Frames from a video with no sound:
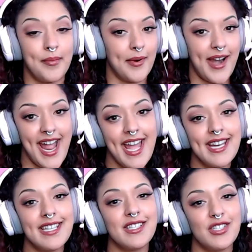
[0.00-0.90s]

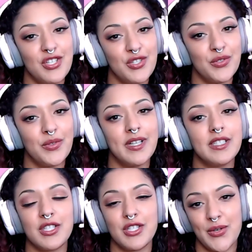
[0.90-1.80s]
brand new
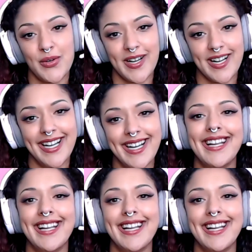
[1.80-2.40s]
store